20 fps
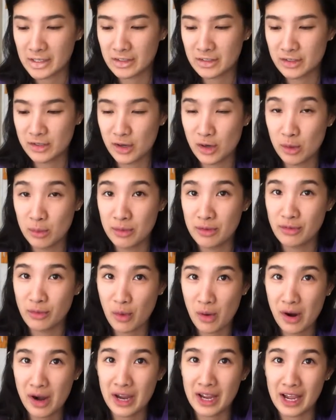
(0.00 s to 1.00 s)
So
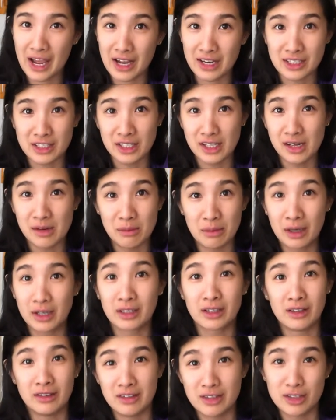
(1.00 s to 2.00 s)
before I actually
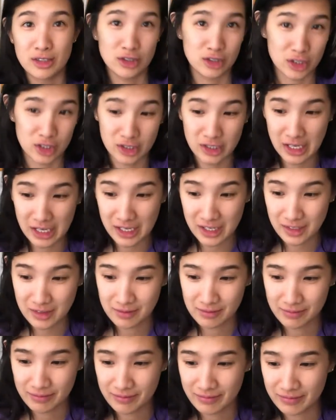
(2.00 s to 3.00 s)
embark on this journey,
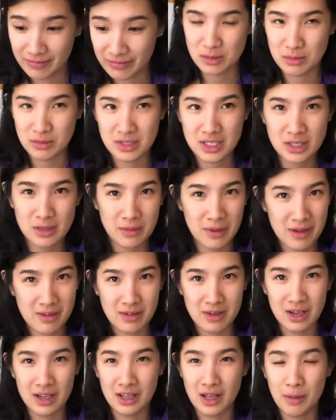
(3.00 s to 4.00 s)
just
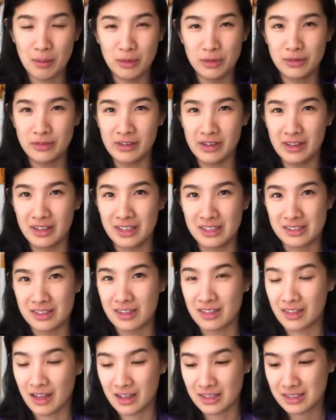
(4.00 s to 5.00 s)
a couple feelings
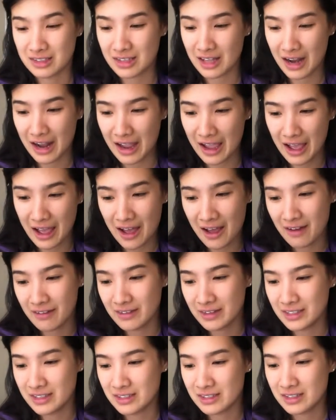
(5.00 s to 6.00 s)
and thoughts that I
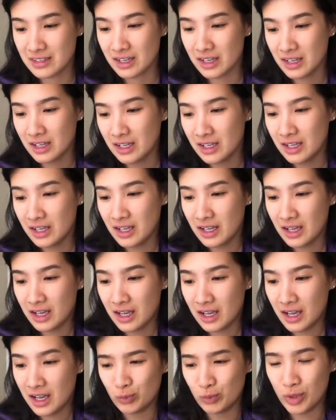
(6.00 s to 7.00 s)
have is,
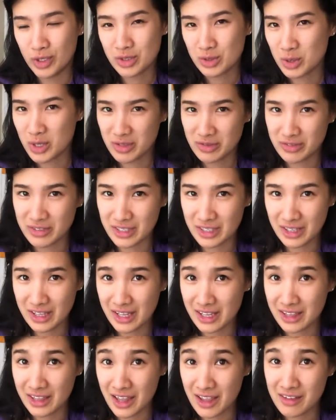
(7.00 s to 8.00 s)
what do I feel
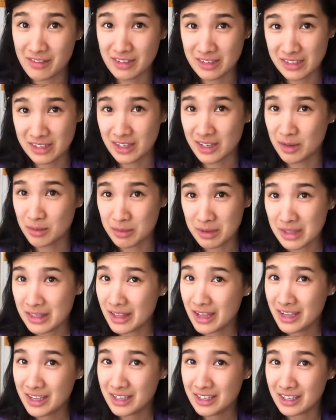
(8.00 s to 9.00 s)
like life is gonna be
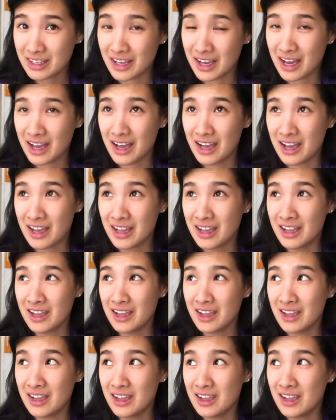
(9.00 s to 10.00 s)
like? I
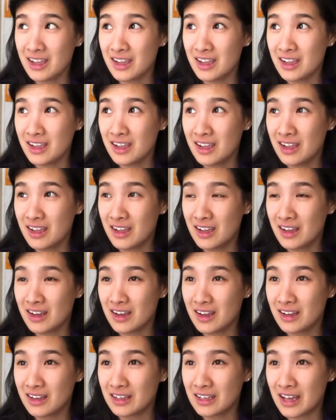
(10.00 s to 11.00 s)

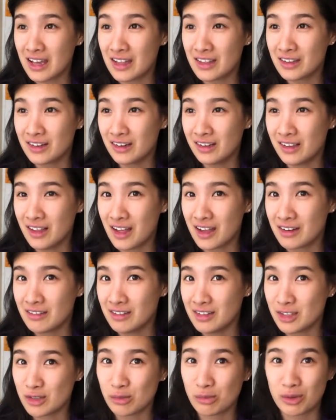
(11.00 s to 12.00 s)
gather a lot
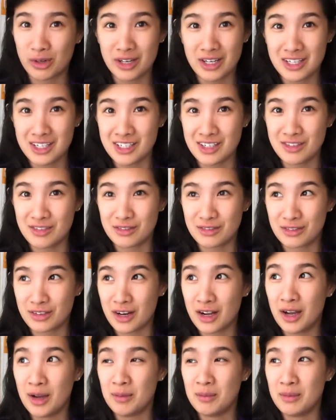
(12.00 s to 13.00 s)
of inspiration
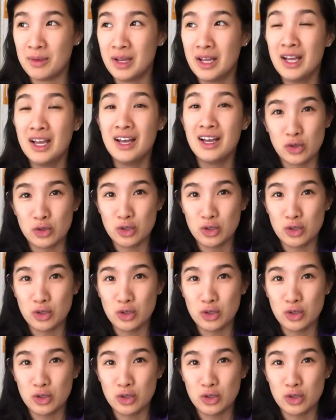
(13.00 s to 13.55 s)
from a